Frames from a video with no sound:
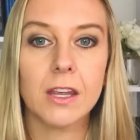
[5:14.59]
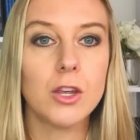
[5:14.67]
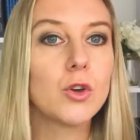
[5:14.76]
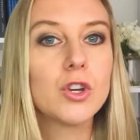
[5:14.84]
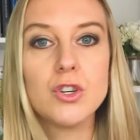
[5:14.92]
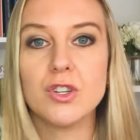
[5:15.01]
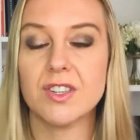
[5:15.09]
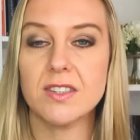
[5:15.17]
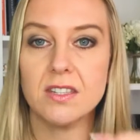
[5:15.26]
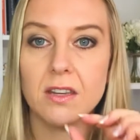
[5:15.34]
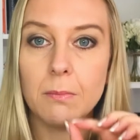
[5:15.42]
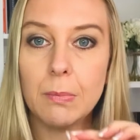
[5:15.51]
You could use a
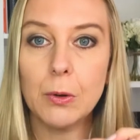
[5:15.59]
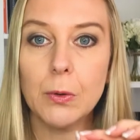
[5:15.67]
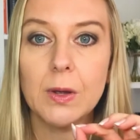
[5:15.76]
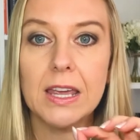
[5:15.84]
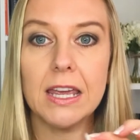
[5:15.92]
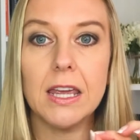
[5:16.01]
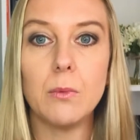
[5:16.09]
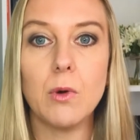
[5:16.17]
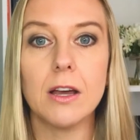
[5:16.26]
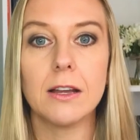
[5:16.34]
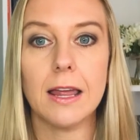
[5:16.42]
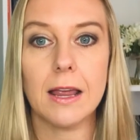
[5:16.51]
simple
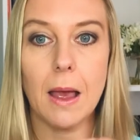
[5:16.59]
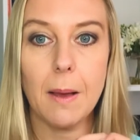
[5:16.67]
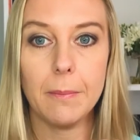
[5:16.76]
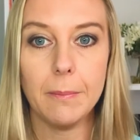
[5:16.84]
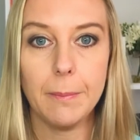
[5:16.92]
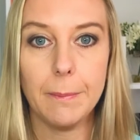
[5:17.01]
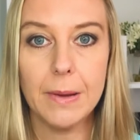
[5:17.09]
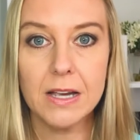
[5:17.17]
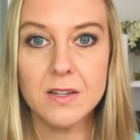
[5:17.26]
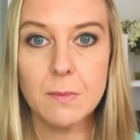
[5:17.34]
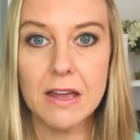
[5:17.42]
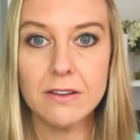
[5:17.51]
keyword like
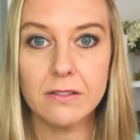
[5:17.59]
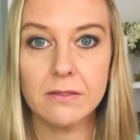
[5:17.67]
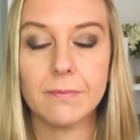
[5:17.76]
back to bed.